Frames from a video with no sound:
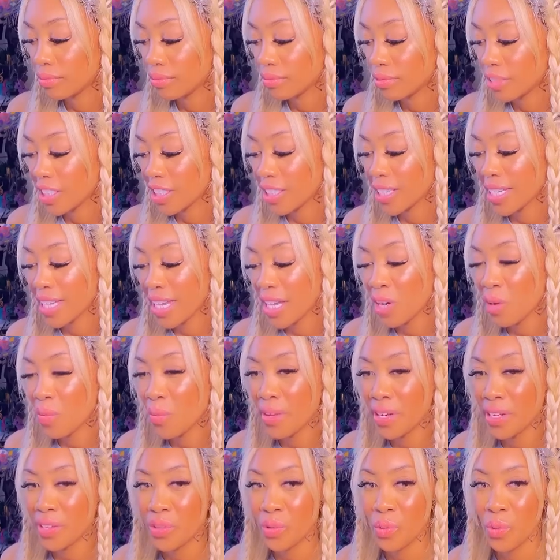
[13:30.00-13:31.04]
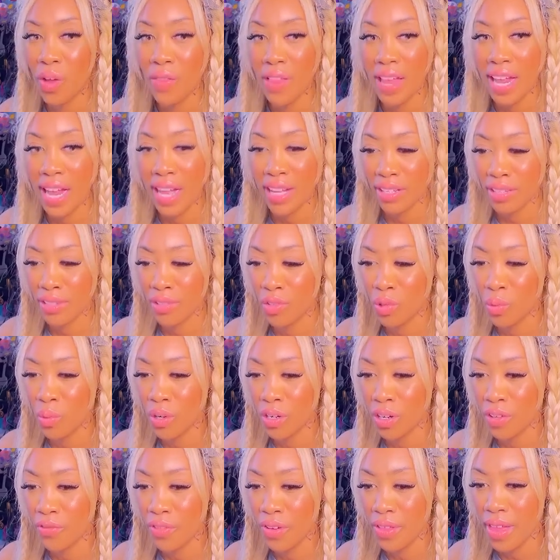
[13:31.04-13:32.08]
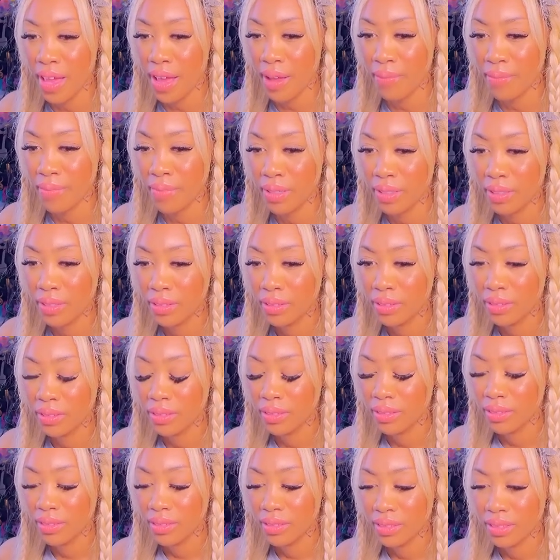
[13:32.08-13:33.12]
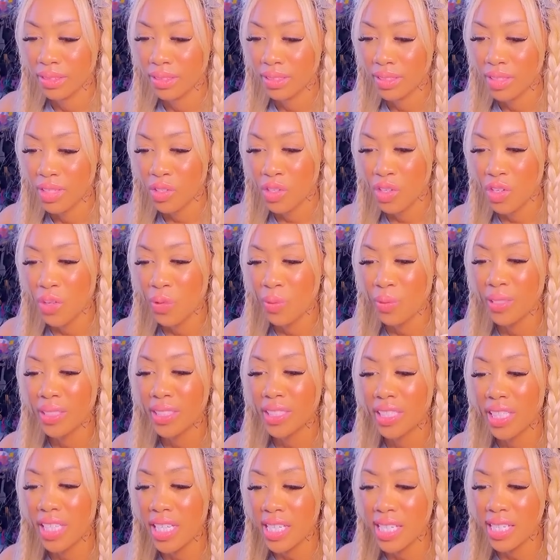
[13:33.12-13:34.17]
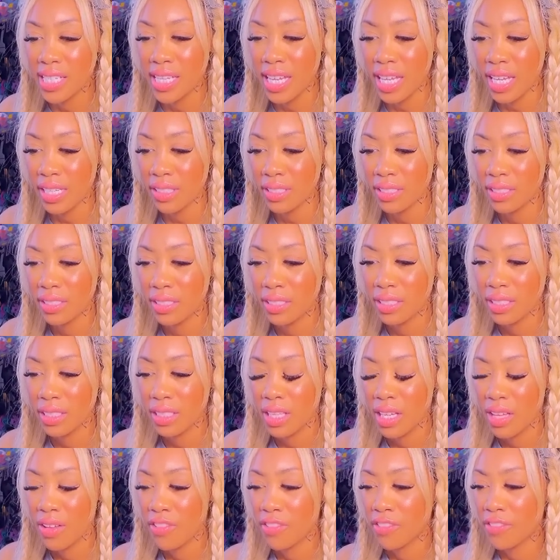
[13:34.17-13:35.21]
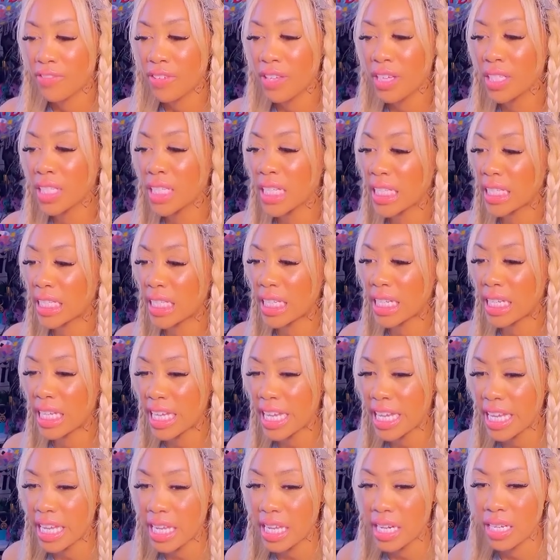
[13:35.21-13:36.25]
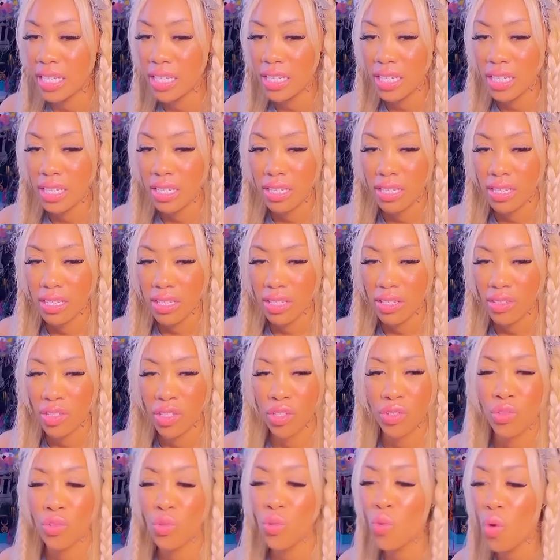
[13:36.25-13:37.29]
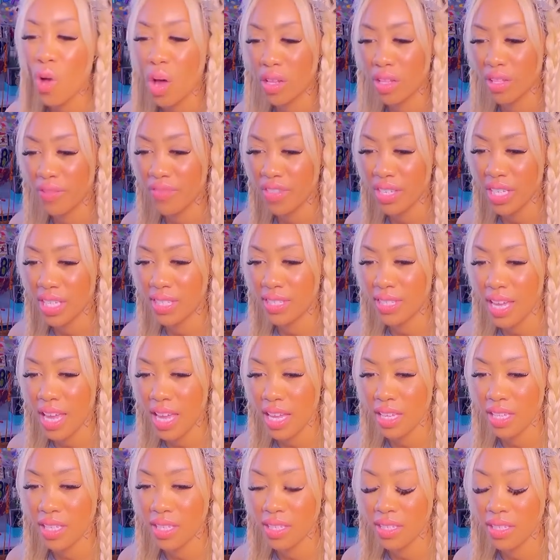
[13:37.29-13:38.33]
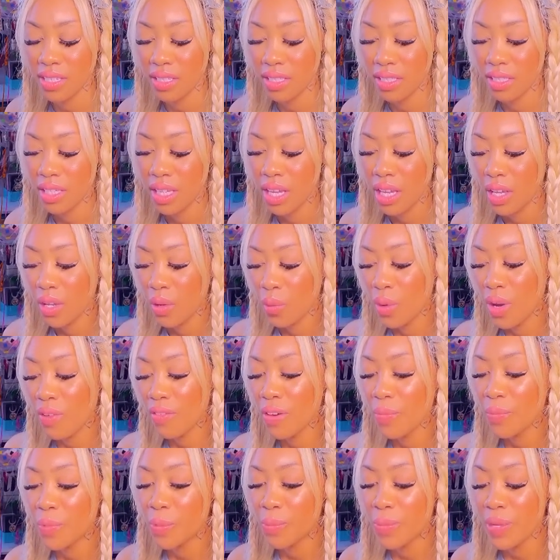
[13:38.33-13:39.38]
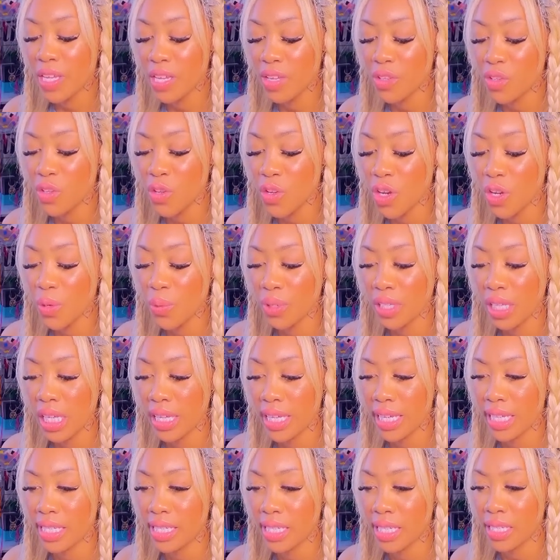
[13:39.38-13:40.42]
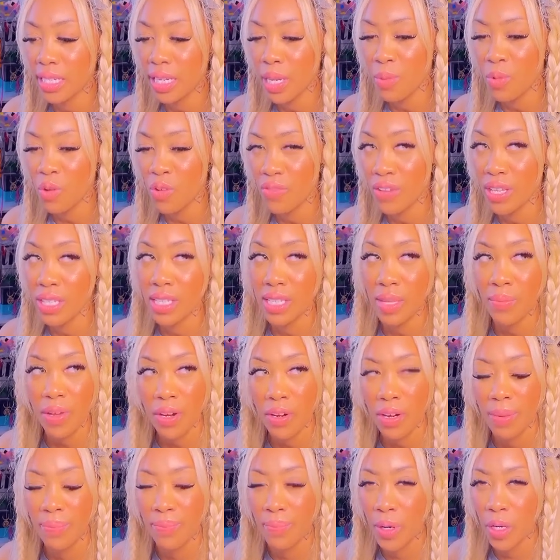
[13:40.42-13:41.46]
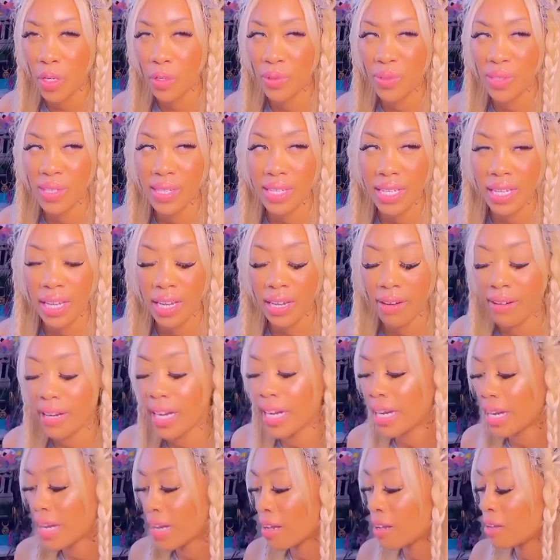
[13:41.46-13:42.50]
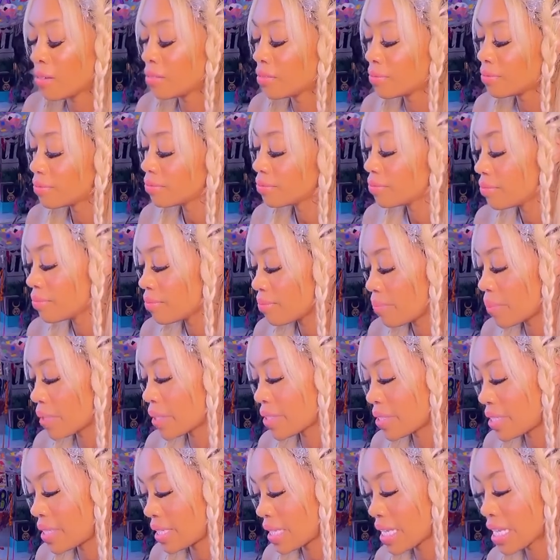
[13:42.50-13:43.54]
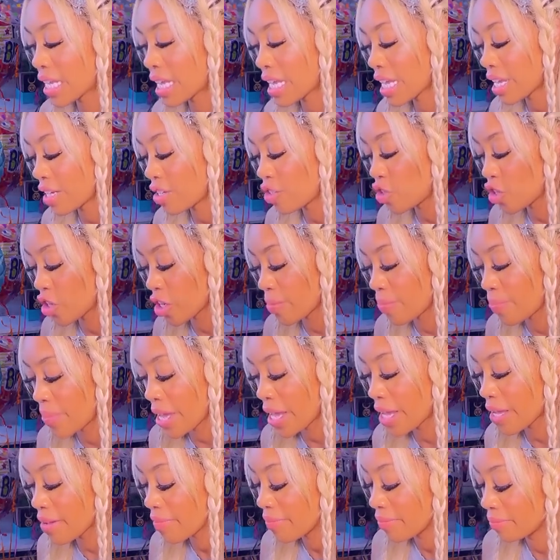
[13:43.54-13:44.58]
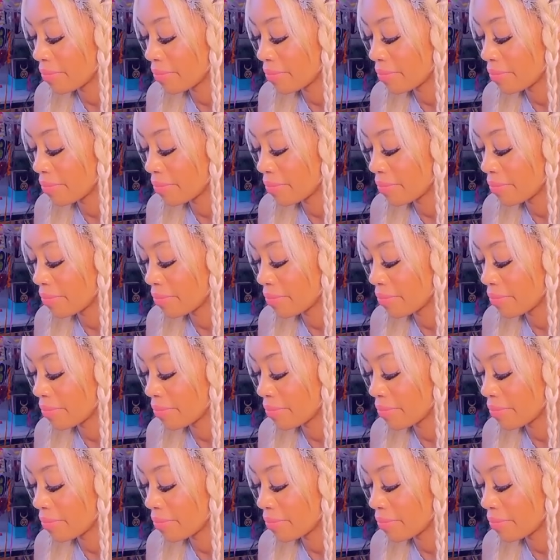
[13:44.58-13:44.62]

You're like, I don't want to do all that extra work for them. So you're releasing feeling the need to do all of these things. Whoever I'm speaking to, you could really like Disney movies. I'm hearing birds singing right now, birds singing and chirping.